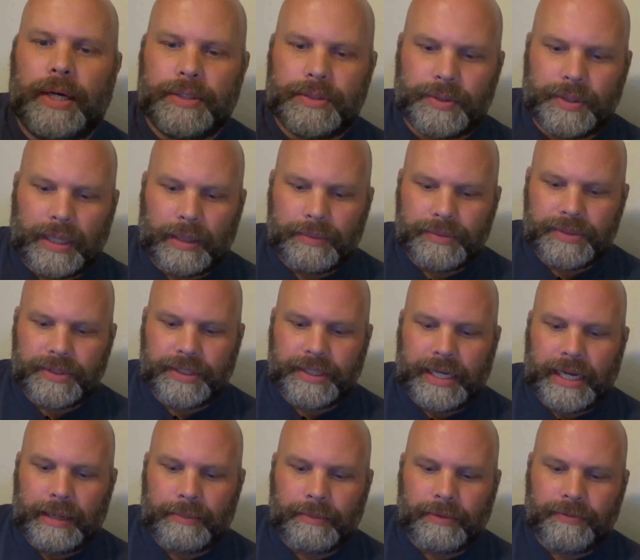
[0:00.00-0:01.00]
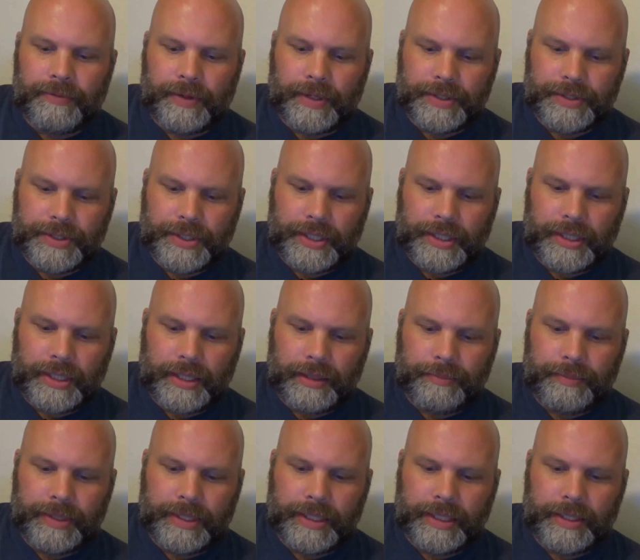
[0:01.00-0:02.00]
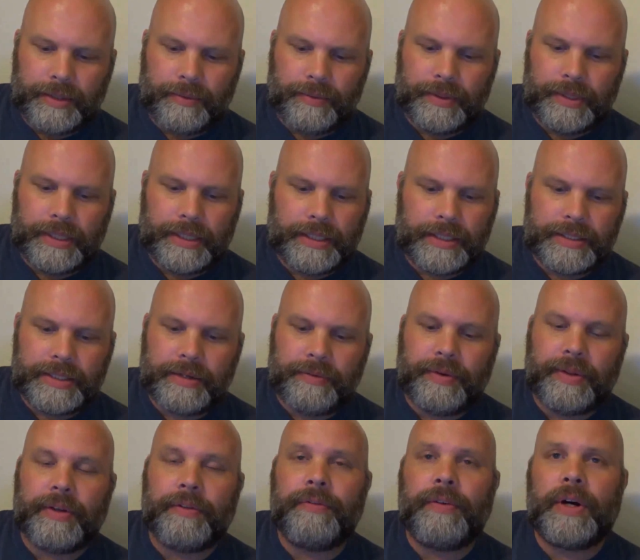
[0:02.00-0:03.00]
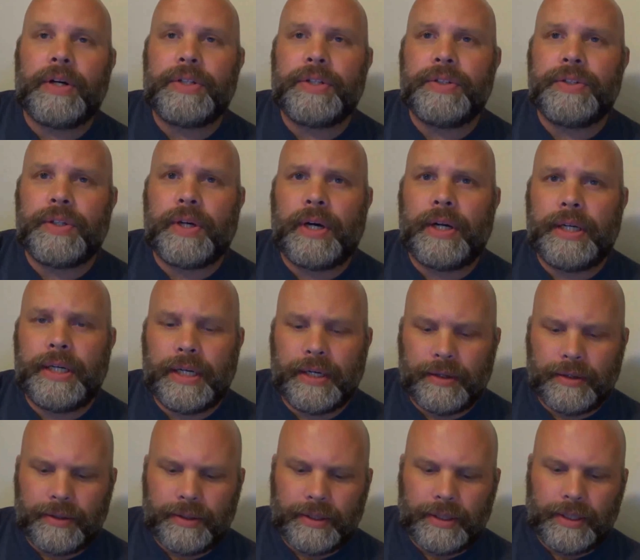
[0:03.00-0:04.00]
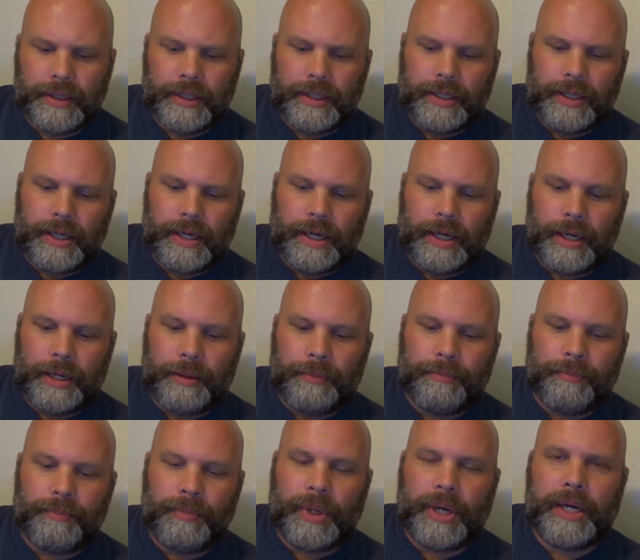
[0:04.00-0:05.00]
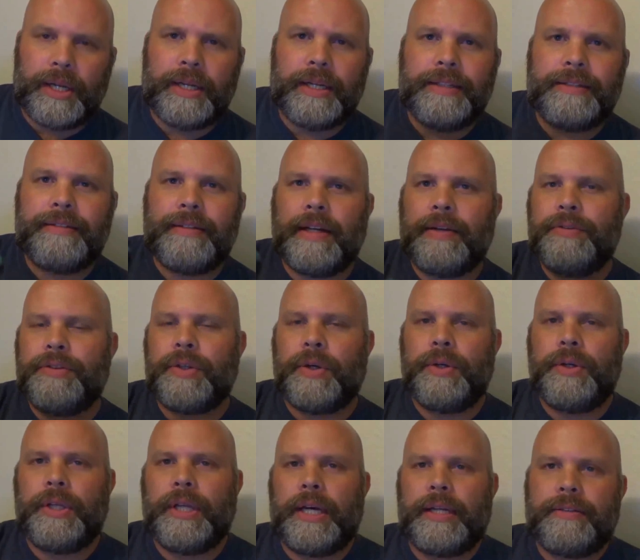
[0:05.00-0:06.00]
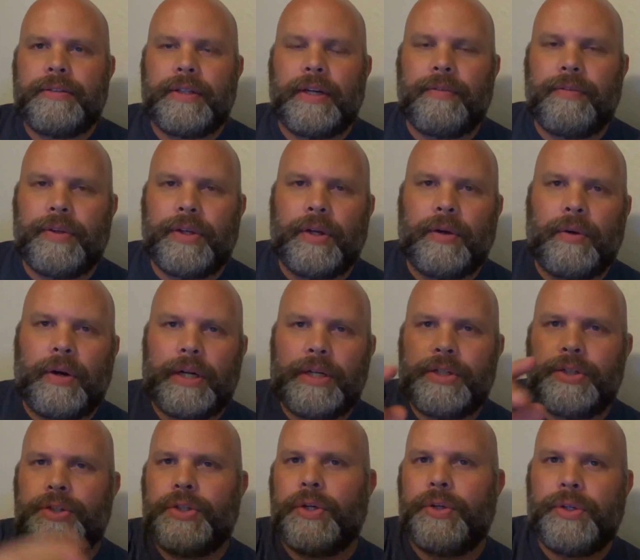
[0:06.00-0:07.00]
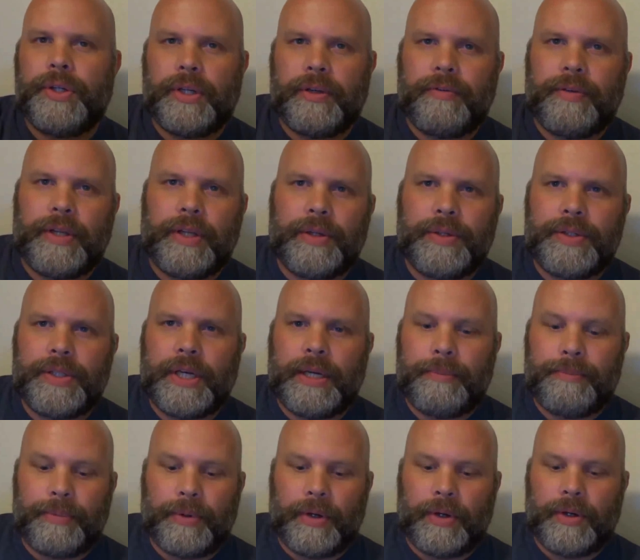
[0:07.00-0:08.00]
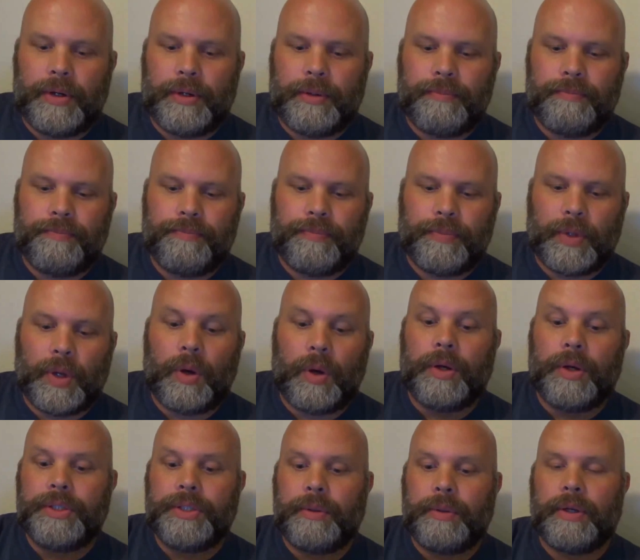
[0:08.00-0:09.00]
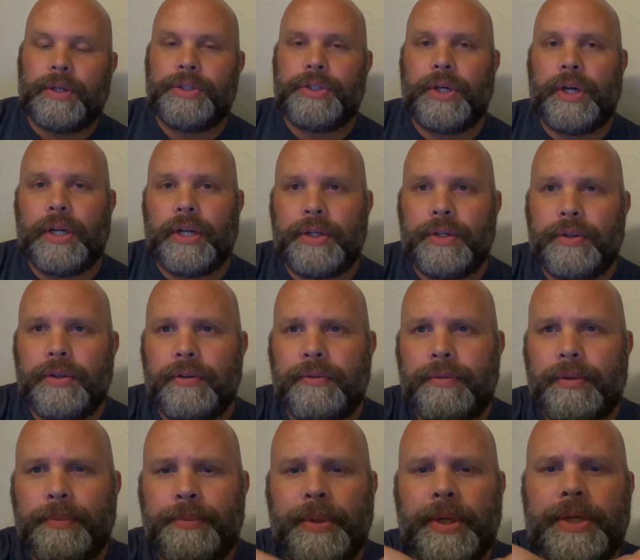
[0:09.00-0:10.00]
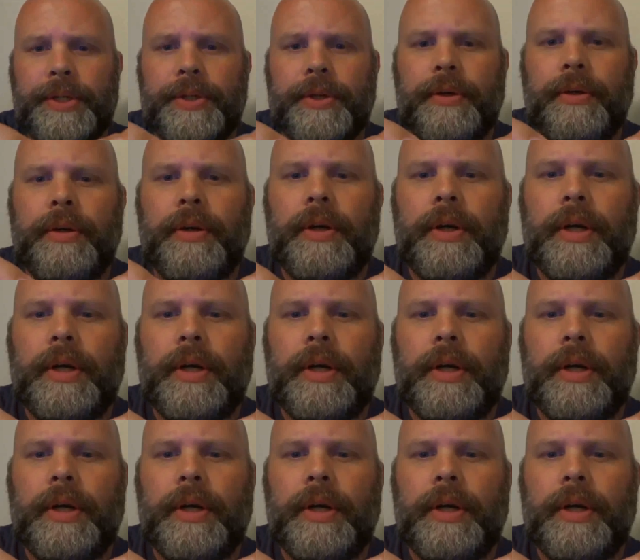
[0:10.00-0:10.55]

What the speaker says: So that was the camera function. It does have other functions on here. But instead of showing you that stuff, I just showed you how to videotape. I'll show you how to do the picture.